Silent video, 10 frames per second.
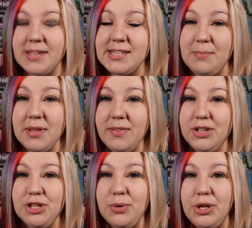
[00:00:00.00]
is something
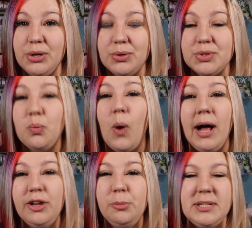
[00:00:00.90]
that you will use
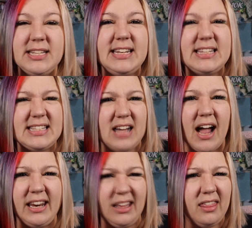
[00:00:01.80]
while you're busy
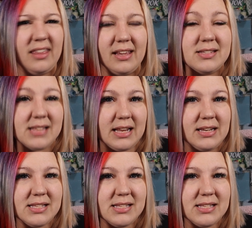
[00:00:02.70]
designing things in